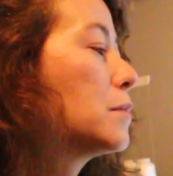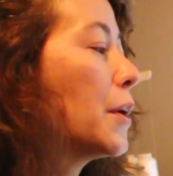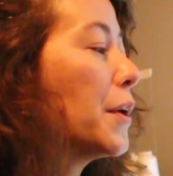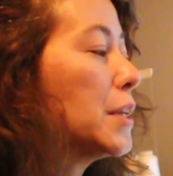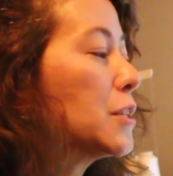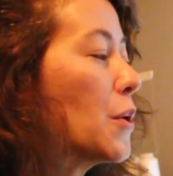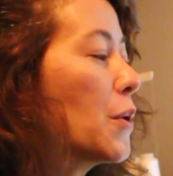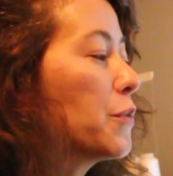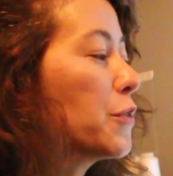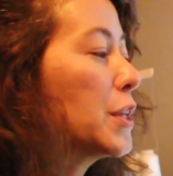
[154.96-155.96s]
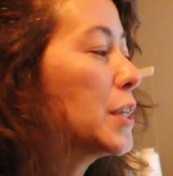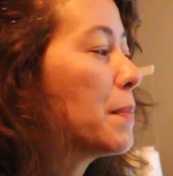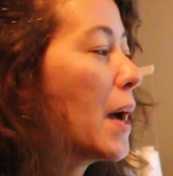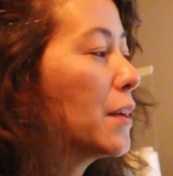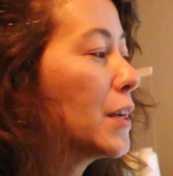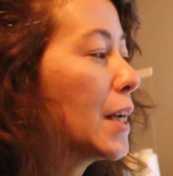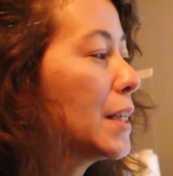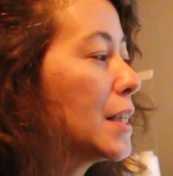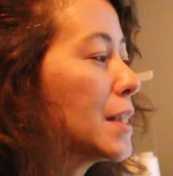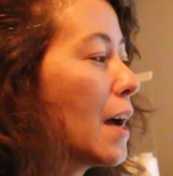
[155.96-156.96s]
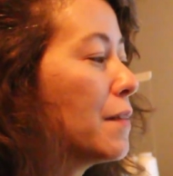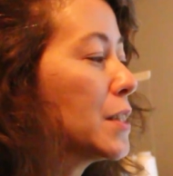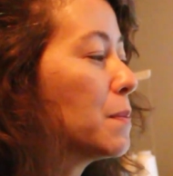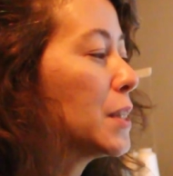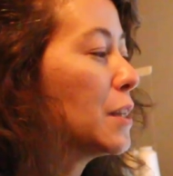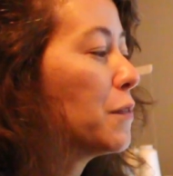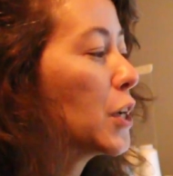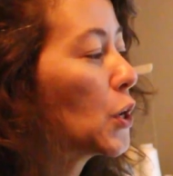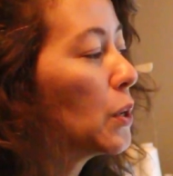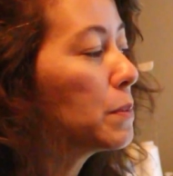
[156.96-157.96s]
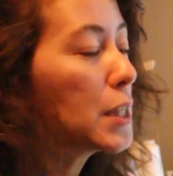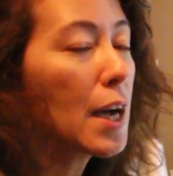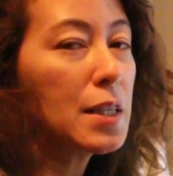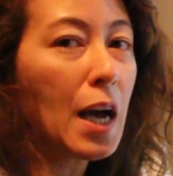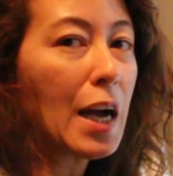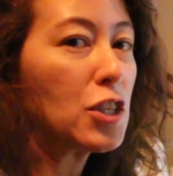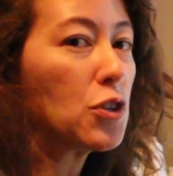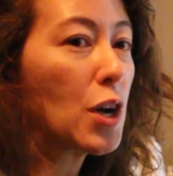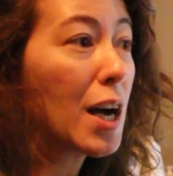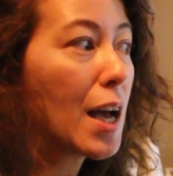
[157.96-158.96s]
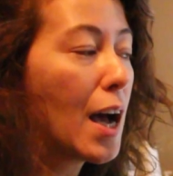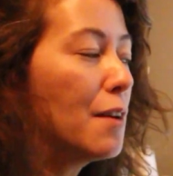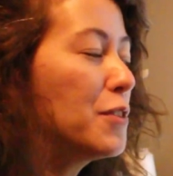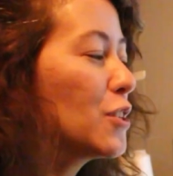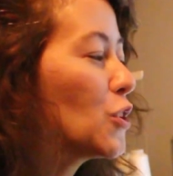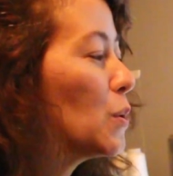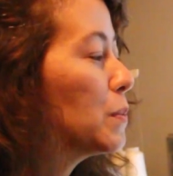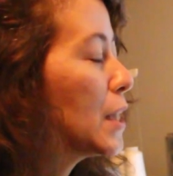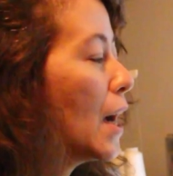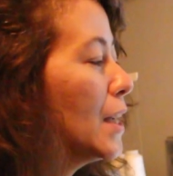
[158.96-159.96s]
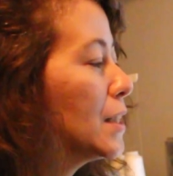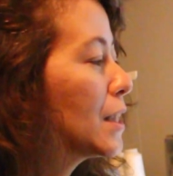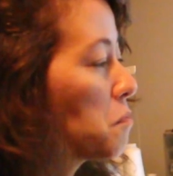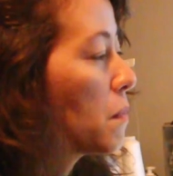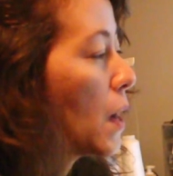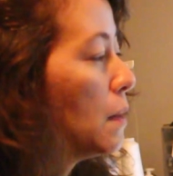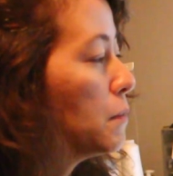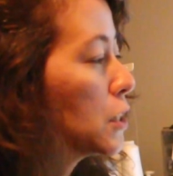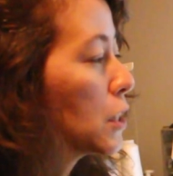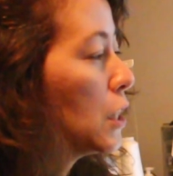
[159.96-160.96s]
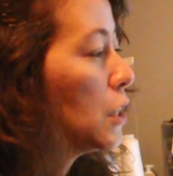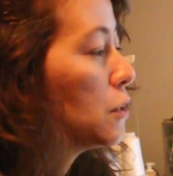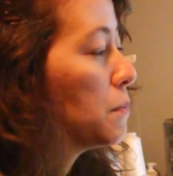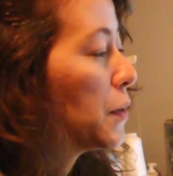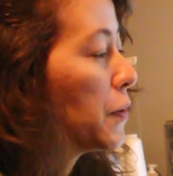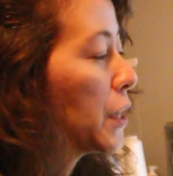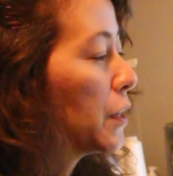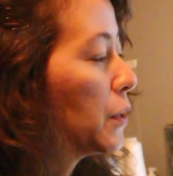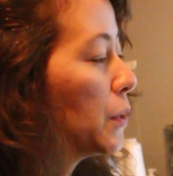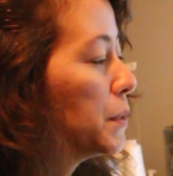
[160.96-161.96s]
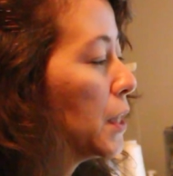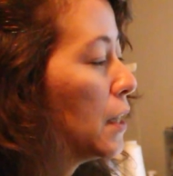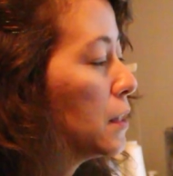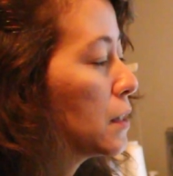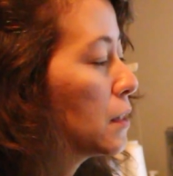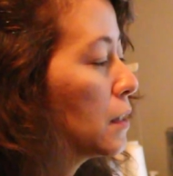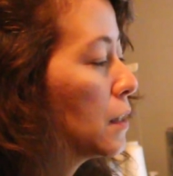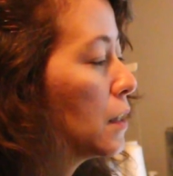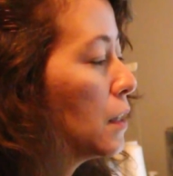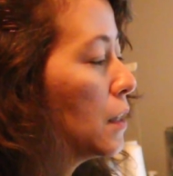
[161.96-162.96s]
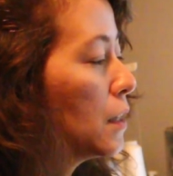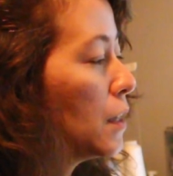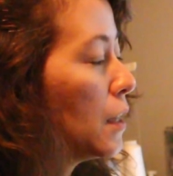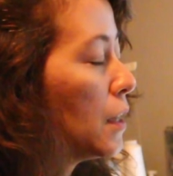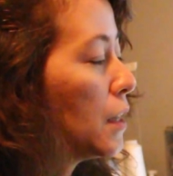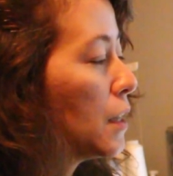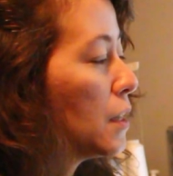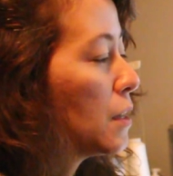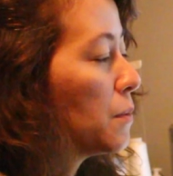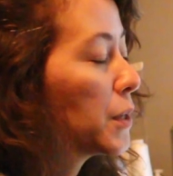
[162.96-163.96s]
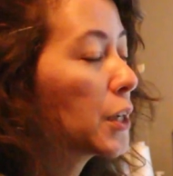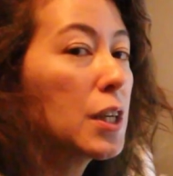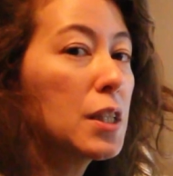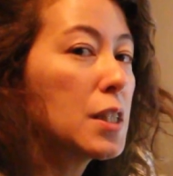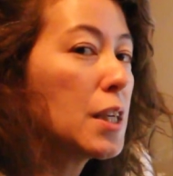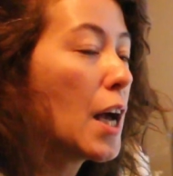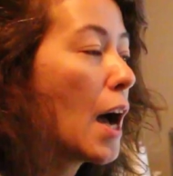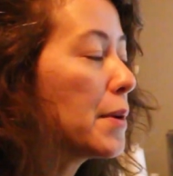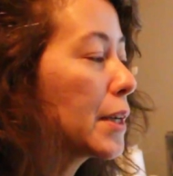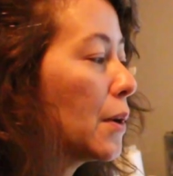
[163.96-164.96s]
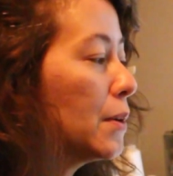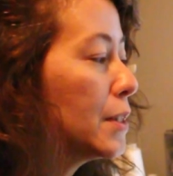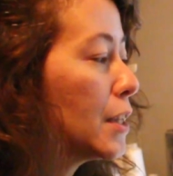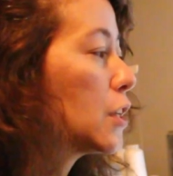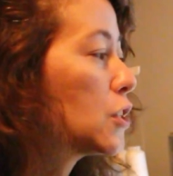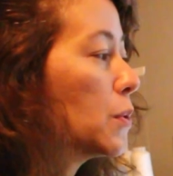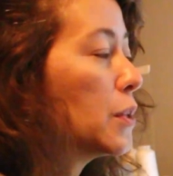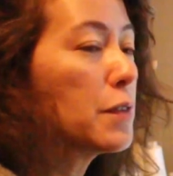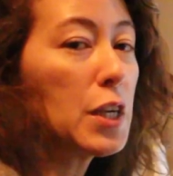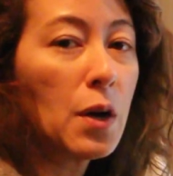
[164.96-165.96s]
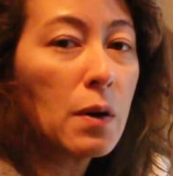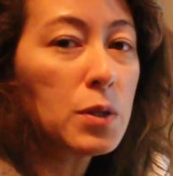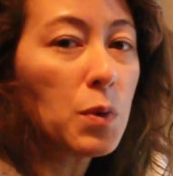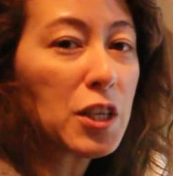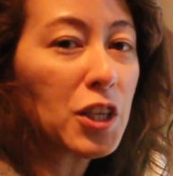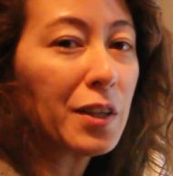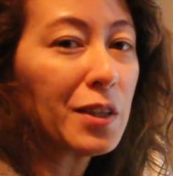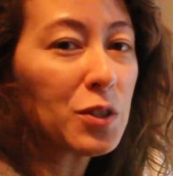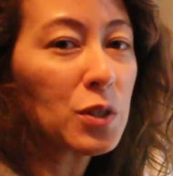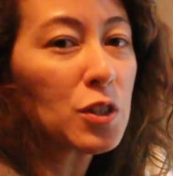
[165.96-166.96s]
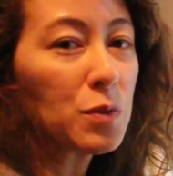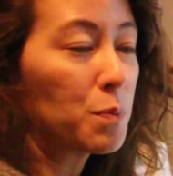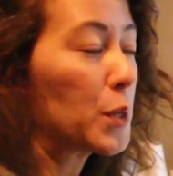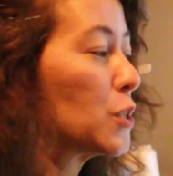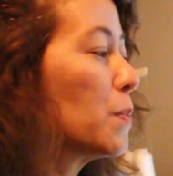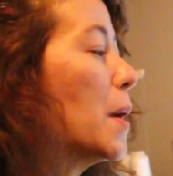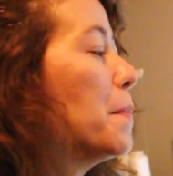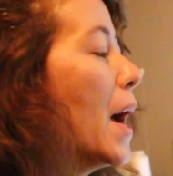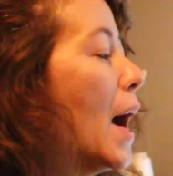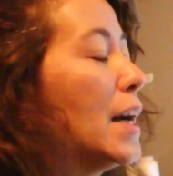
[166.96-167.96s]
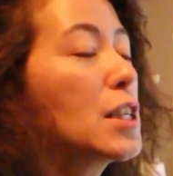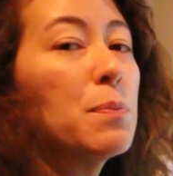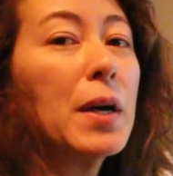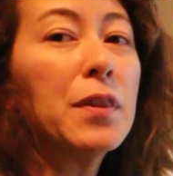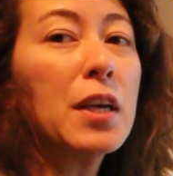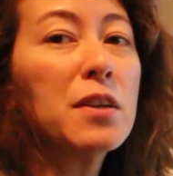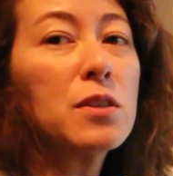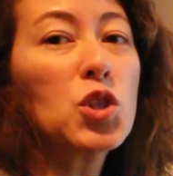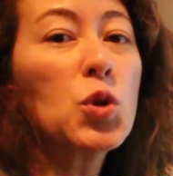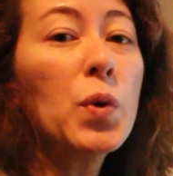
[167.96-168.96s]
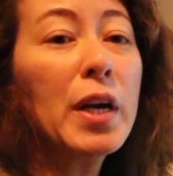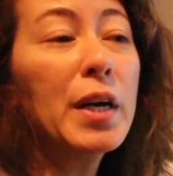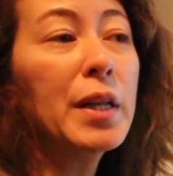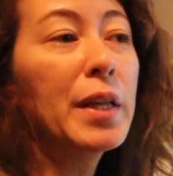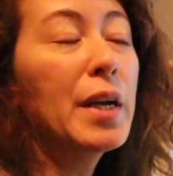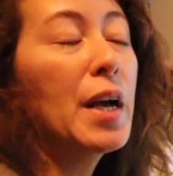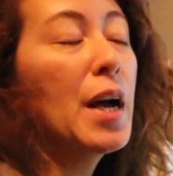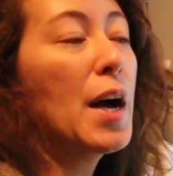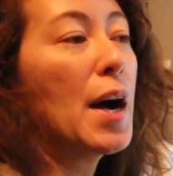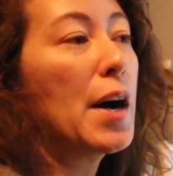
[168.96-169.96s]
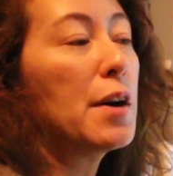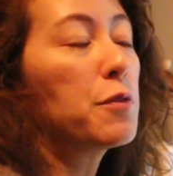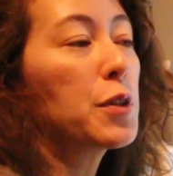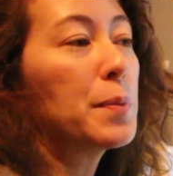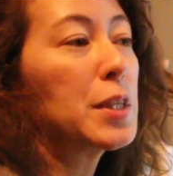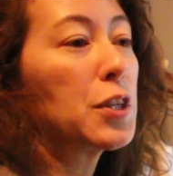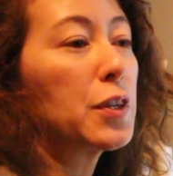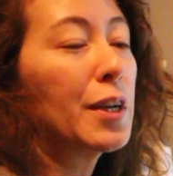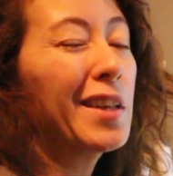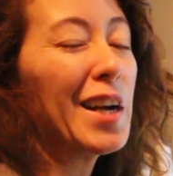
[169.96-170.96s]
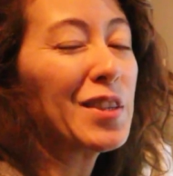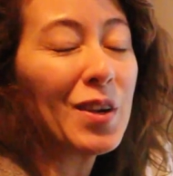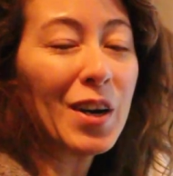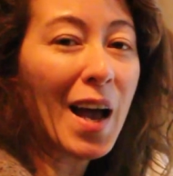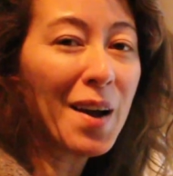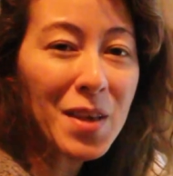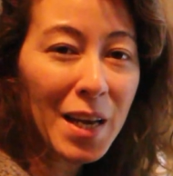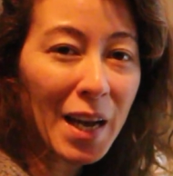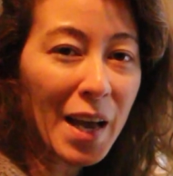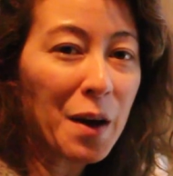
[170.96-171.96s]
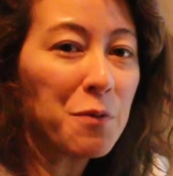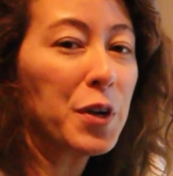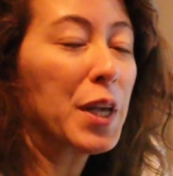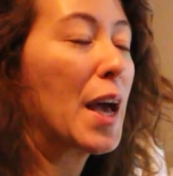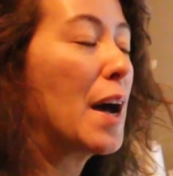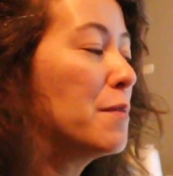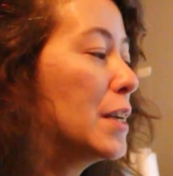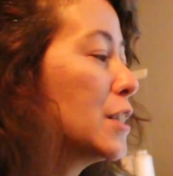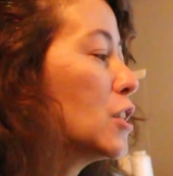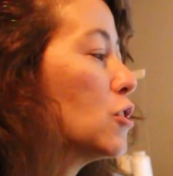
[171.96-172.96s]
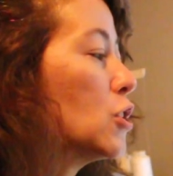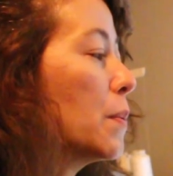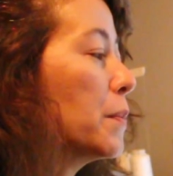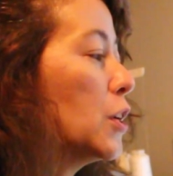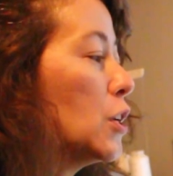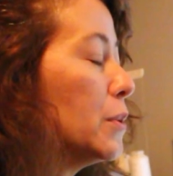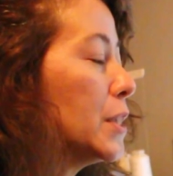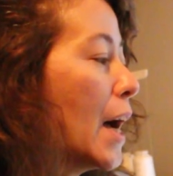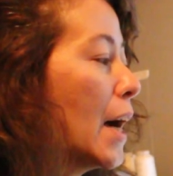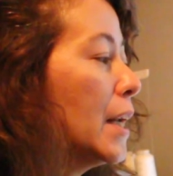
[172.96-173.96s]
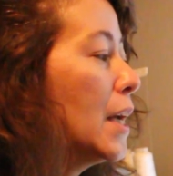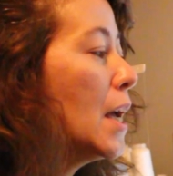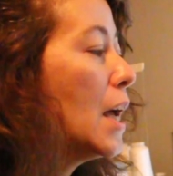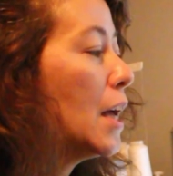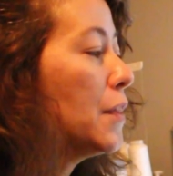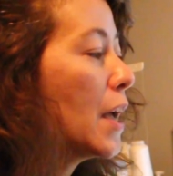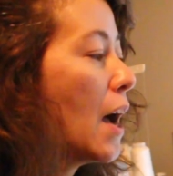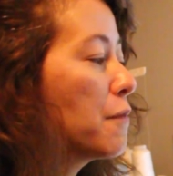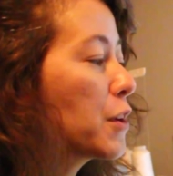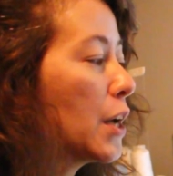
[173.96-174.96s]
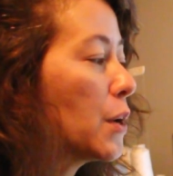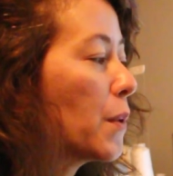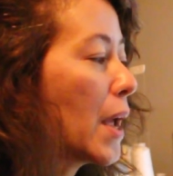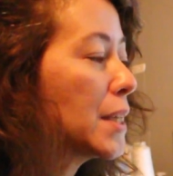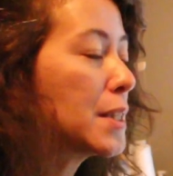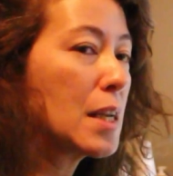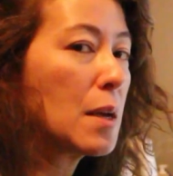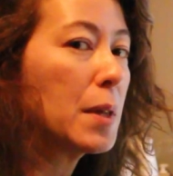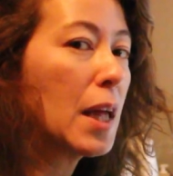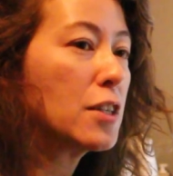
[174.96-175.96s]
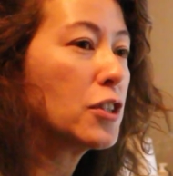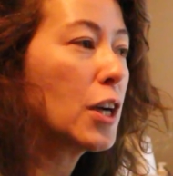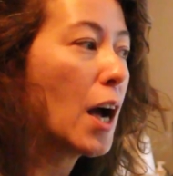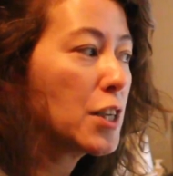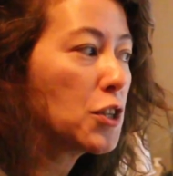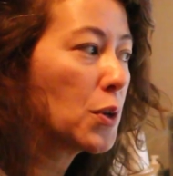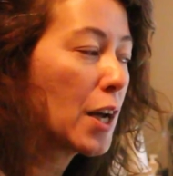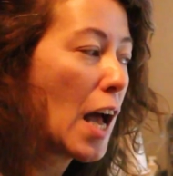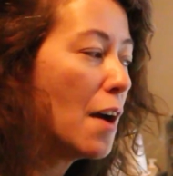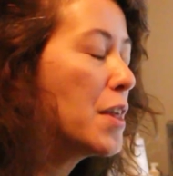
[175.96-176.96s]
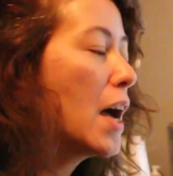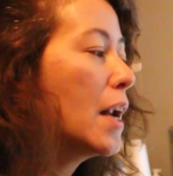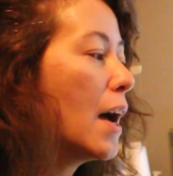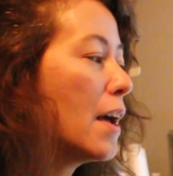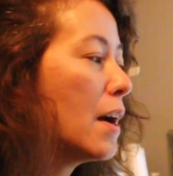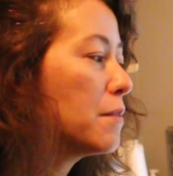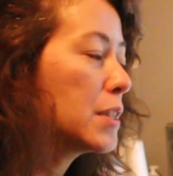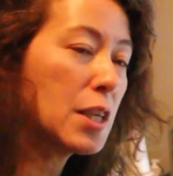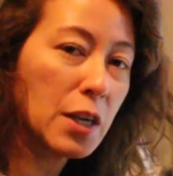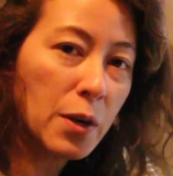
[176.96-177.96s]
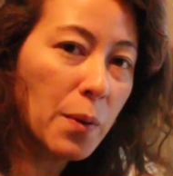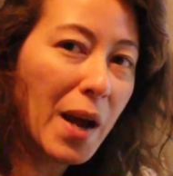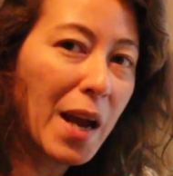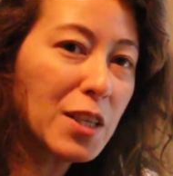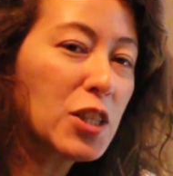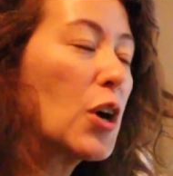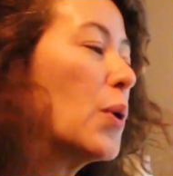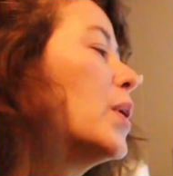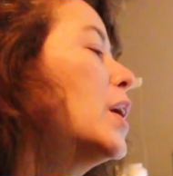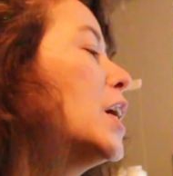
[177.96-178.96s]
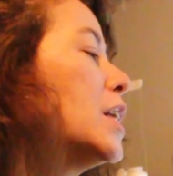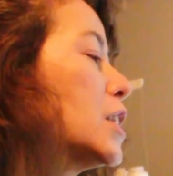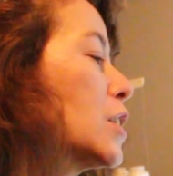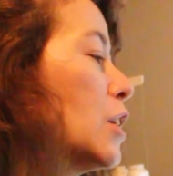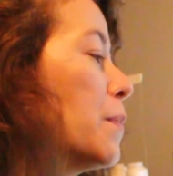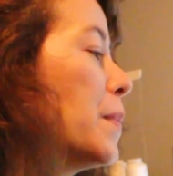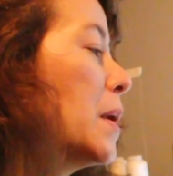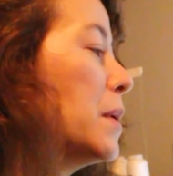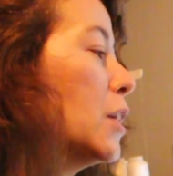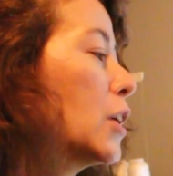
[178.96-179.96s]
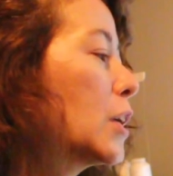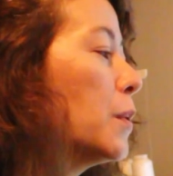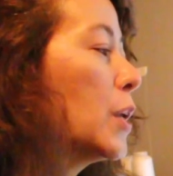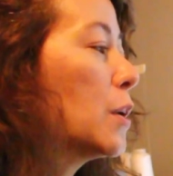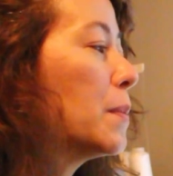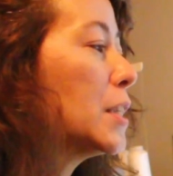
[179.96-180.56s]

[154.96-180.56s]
All right, so for this pattern, it does have a specific hoop size. I do not have this hoop size. I'm just going to use my regular hoop size. And we're gonna see how it goes. So in the video I was watching, this is supposed to be a patch, but they use twill for the material. I do not have that. I have canvas, so I'm gonna use that. And they have cutaway stabilizer. I do not have that. I have tearaway, so it's gonna maybe look a little bit